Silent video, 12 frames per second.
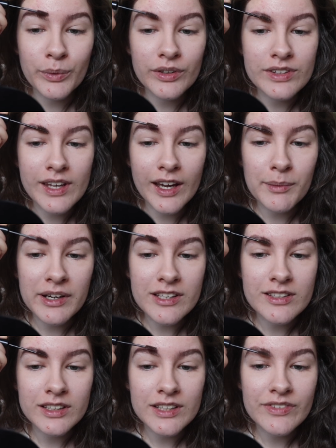one time I
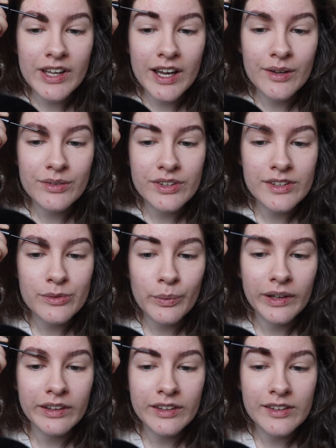need to leave the house is
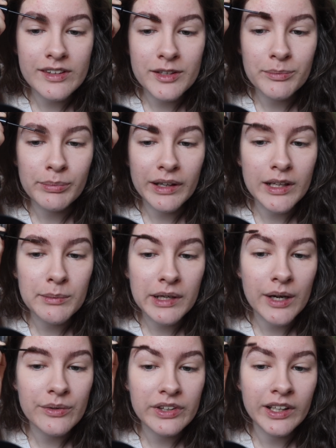when there's a pandemic
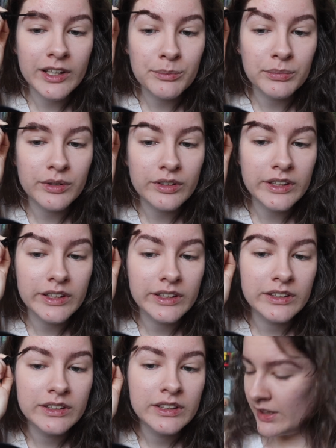outside. But you
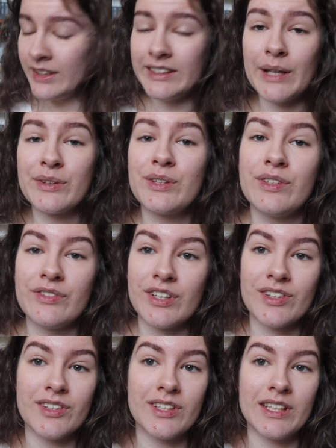know, now the
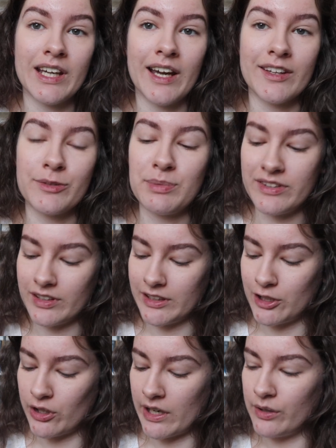university has basically
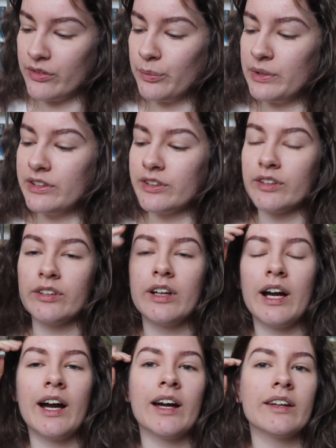gone out of the window
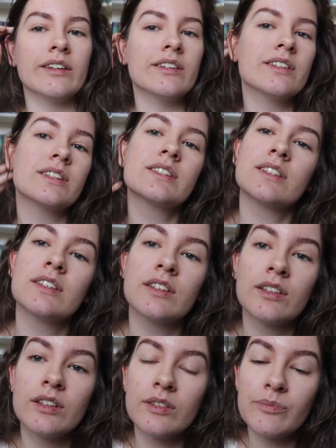and
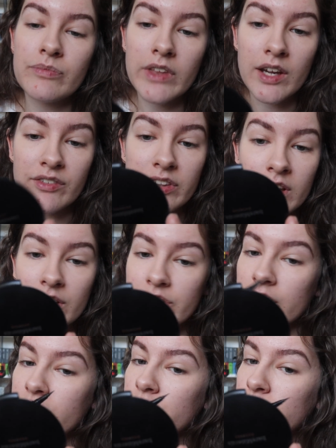everything else
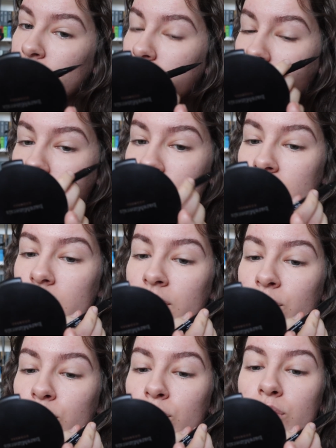I do is
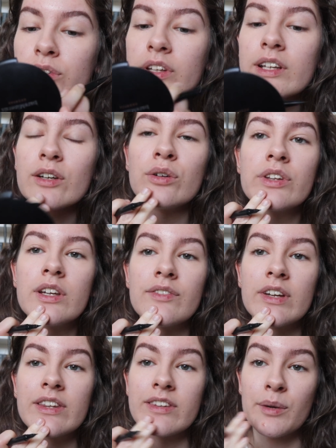indoors. Like all the
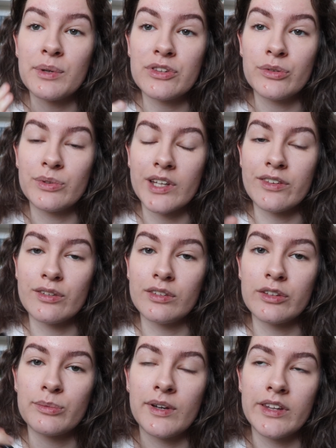events I went to was cancelled
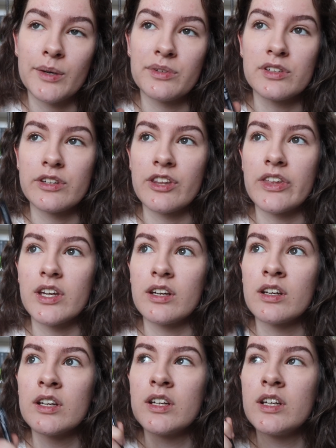as well. That was another thing
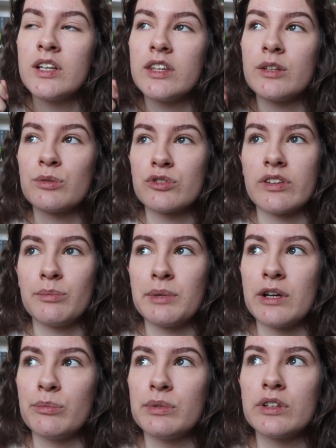that was stressing me
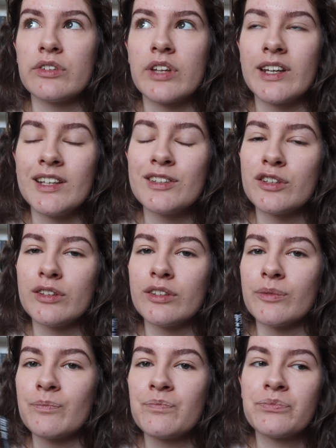out because I didn't know